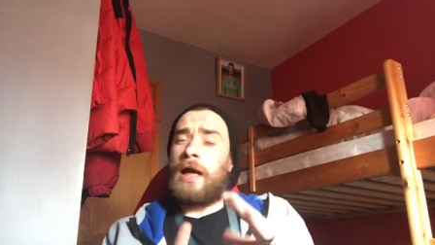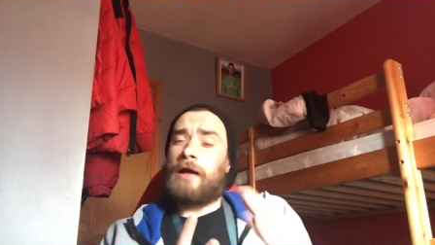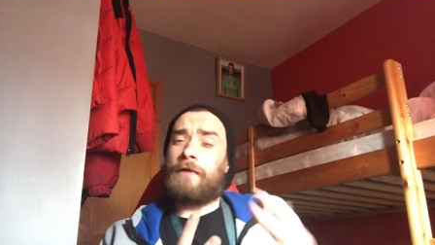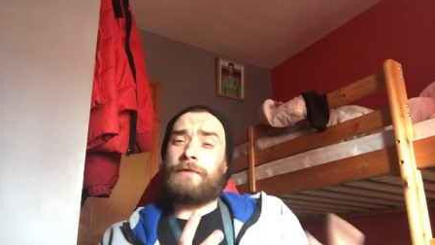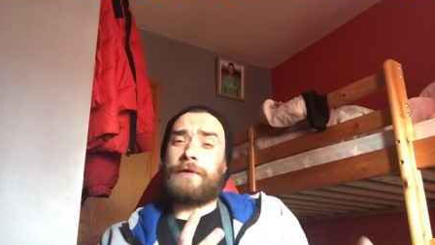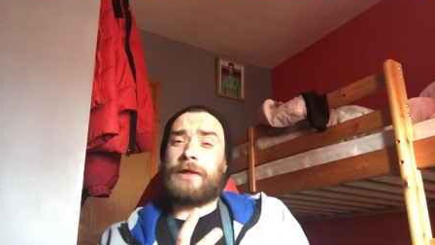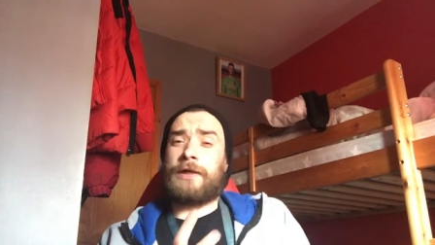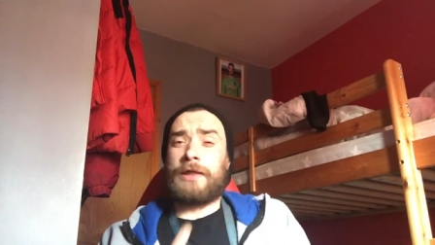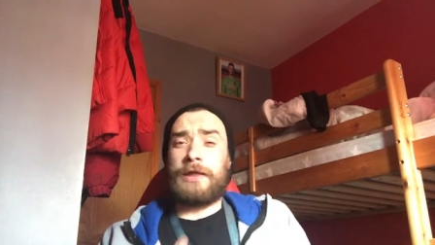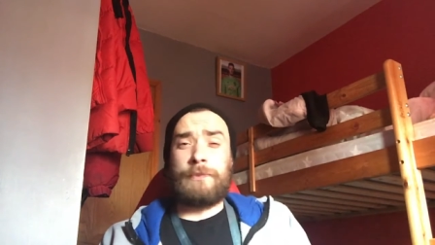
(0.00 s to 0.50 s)
I
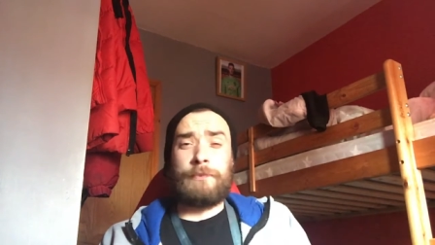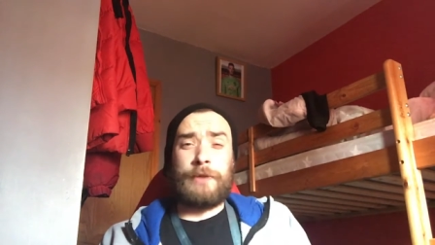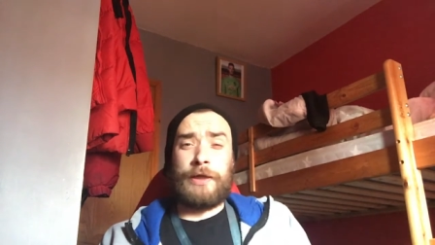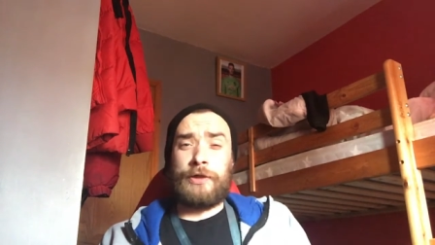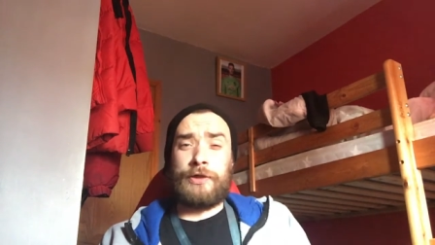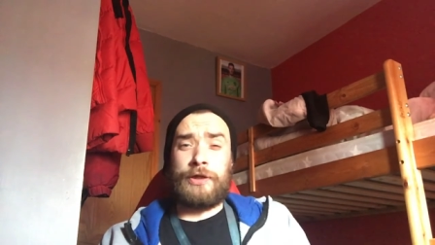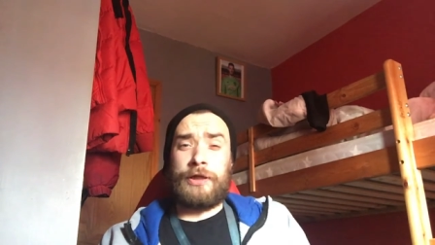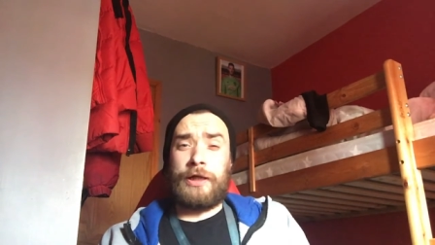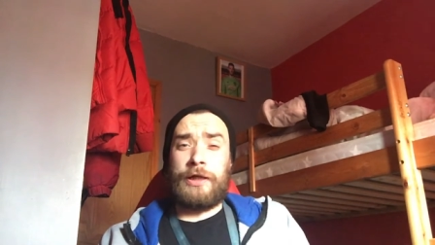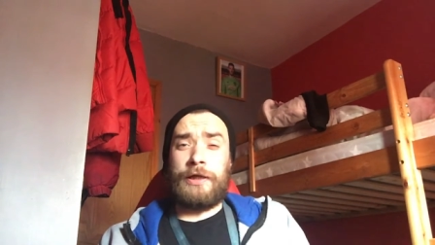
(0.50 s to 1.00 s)
think I did
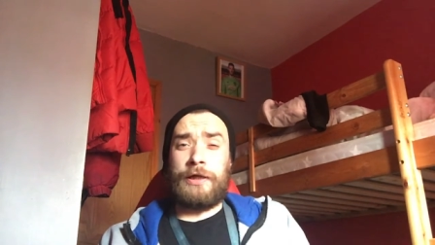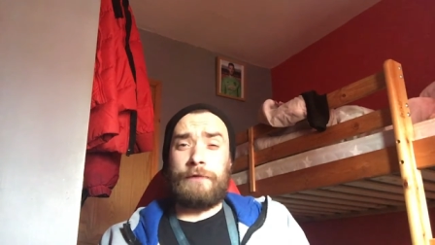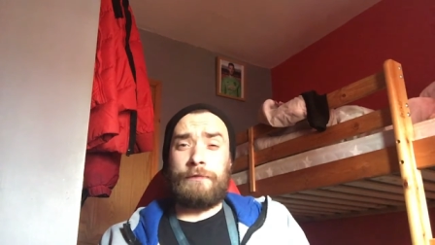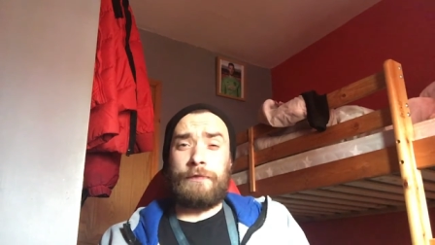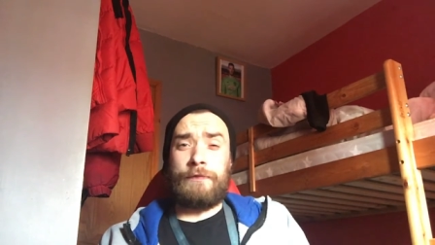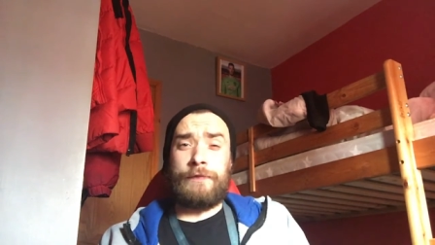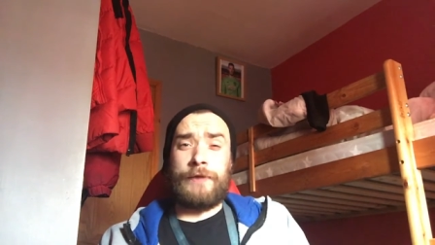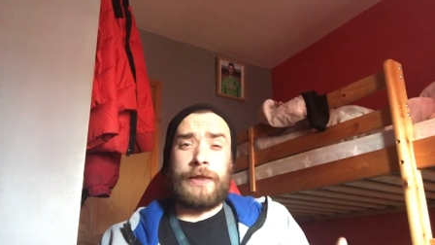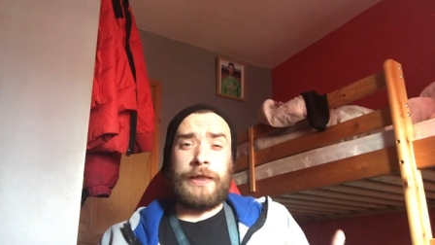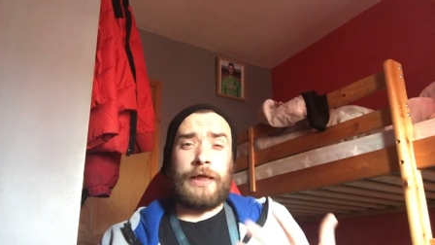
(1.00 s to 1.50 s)
mention it in the
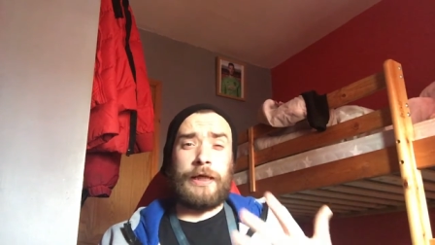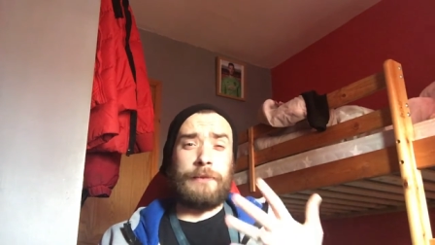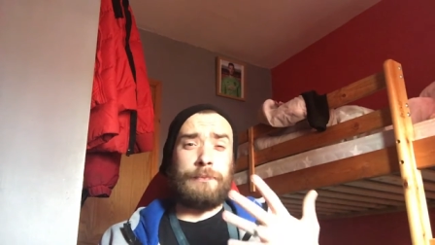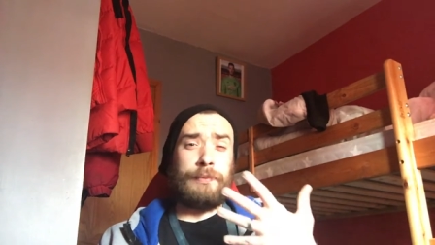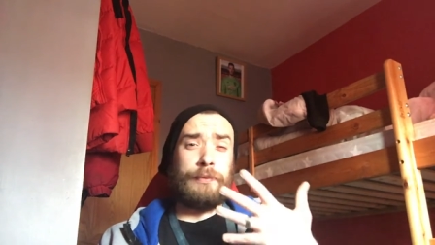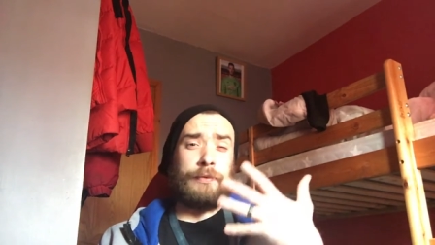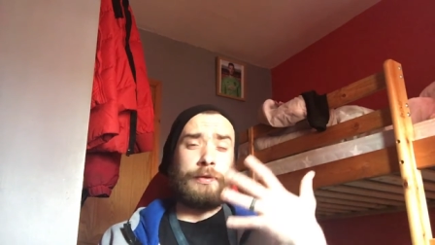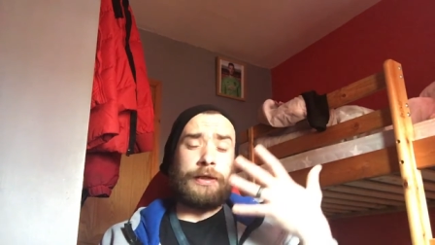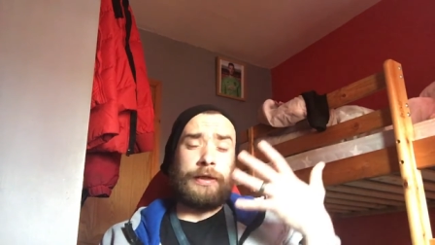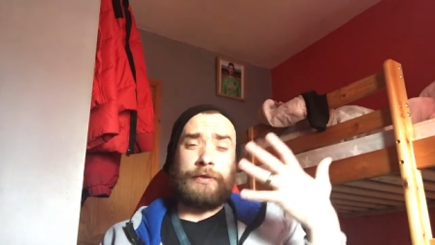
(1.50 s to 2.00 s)
other video,
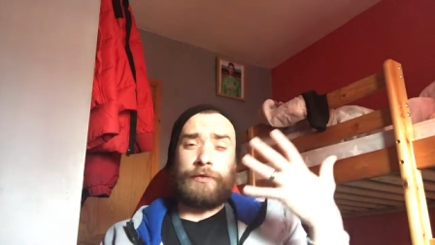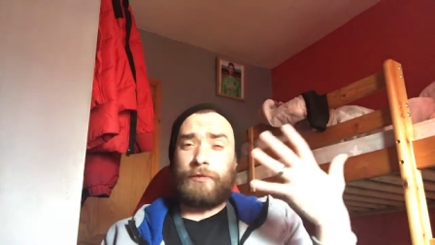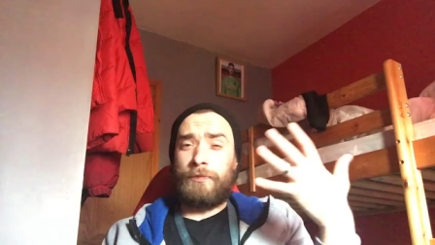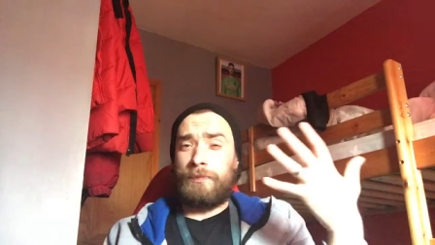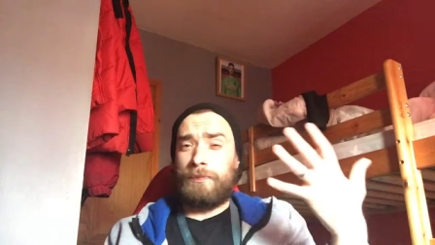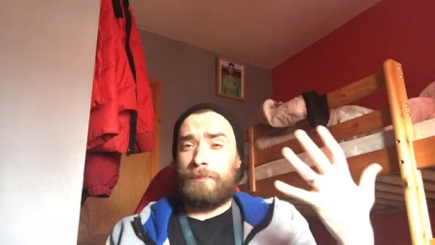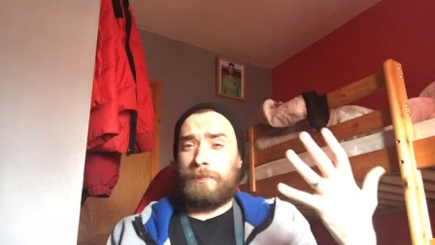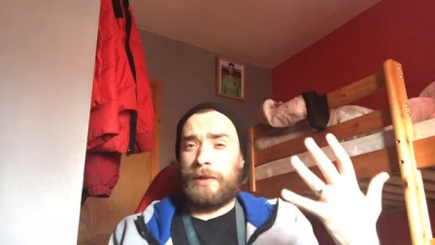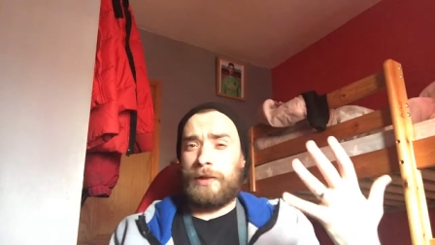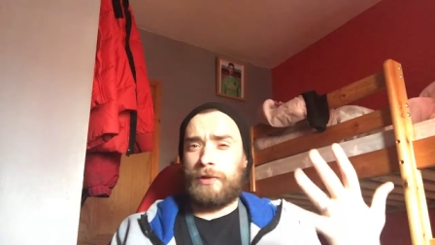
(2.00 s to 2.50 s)
but I
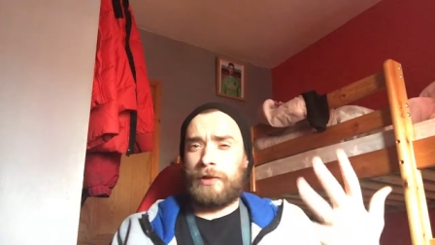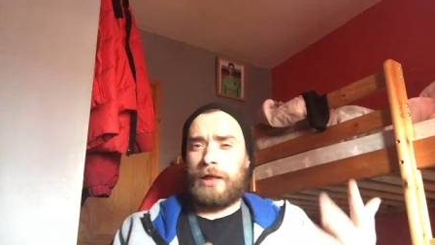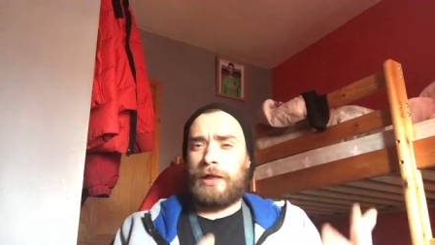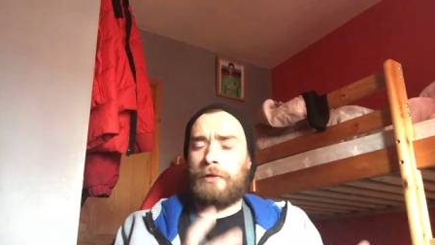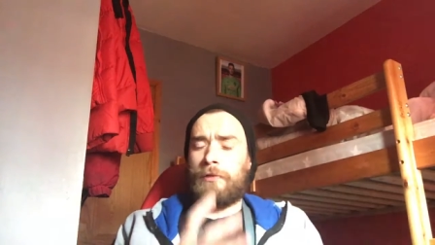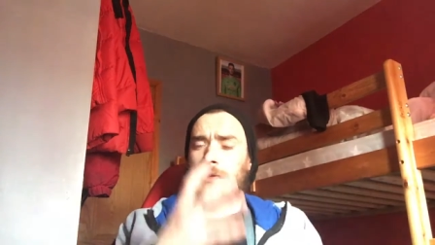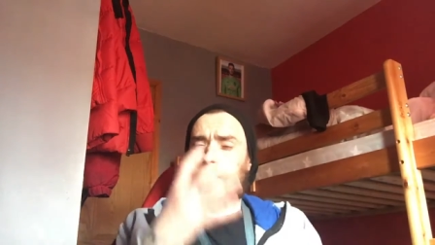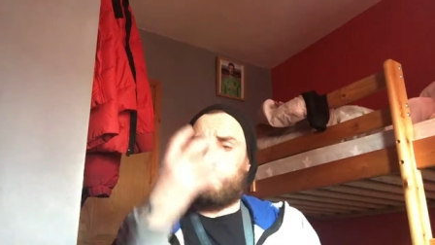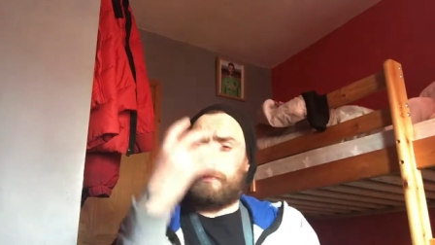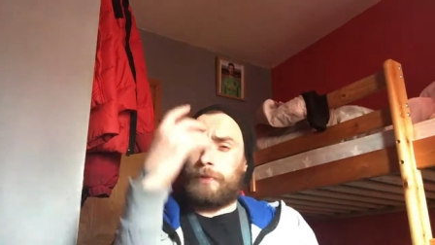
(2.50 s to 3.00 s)

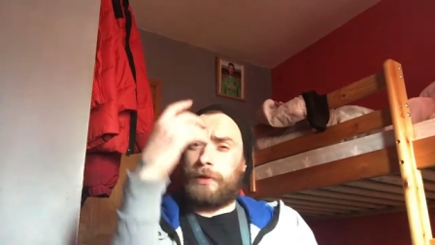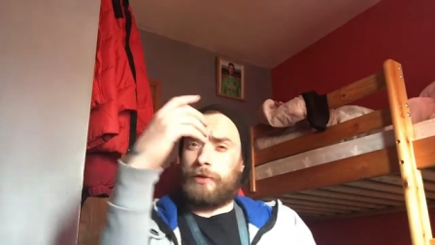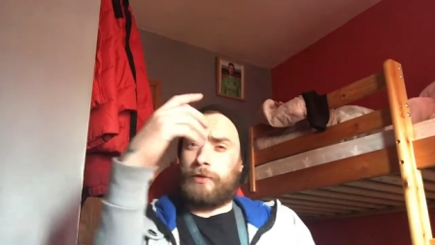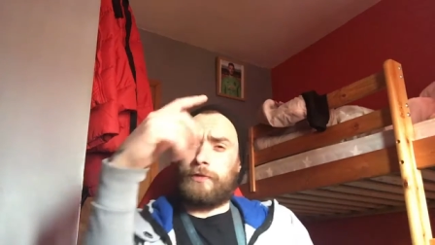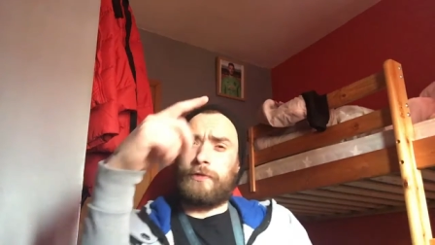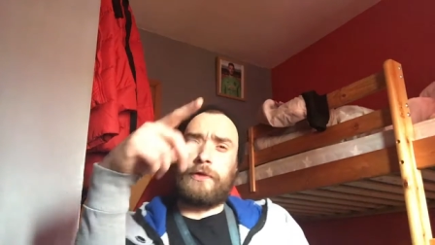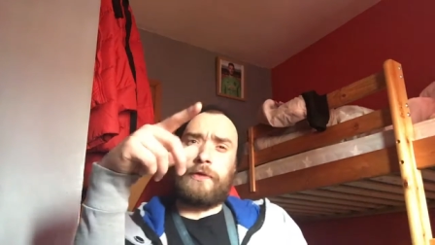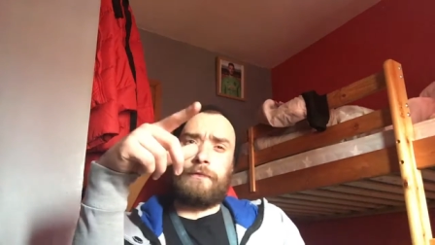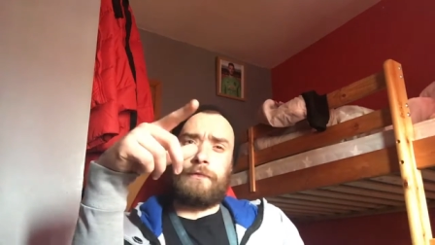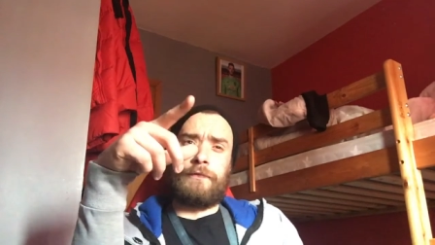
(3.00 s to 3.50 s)
know I didn't
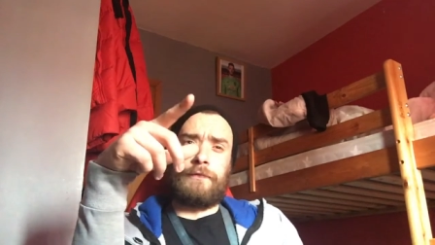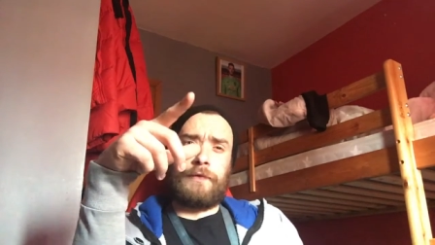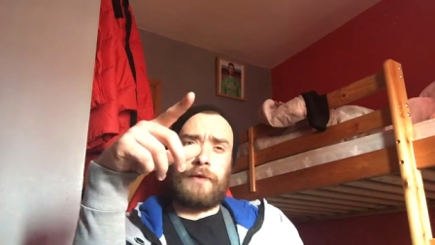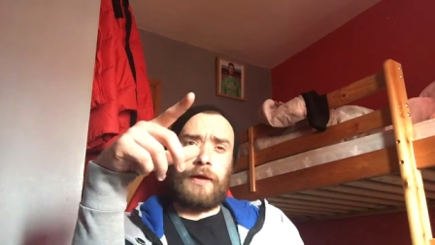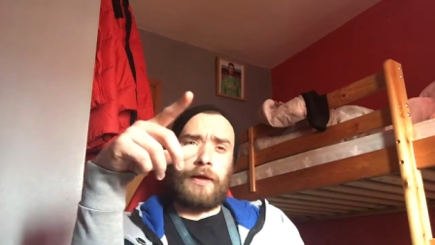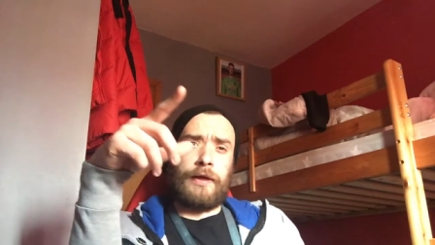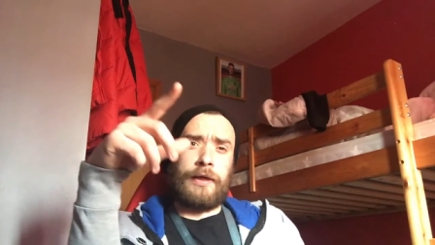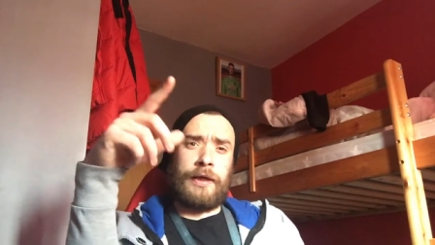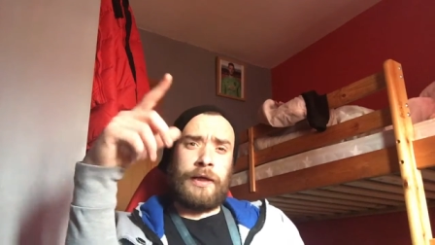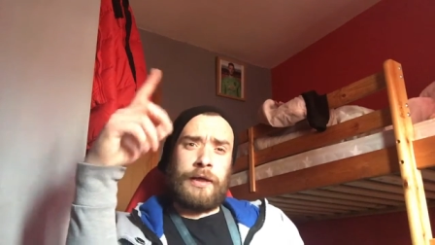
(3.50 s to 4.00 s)
mention the other
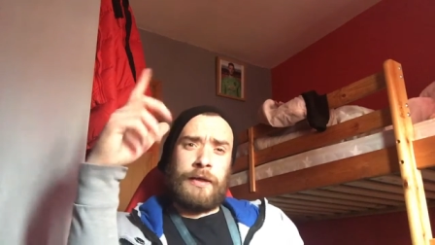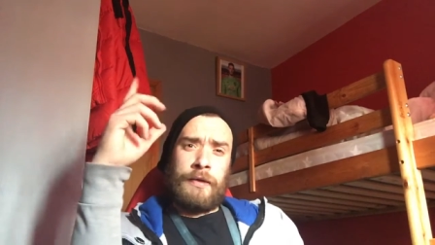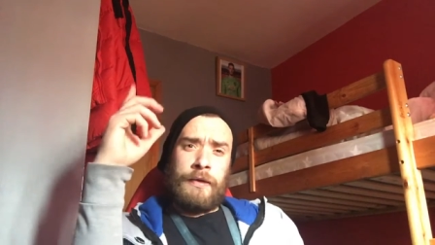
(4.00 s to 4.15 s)
flight,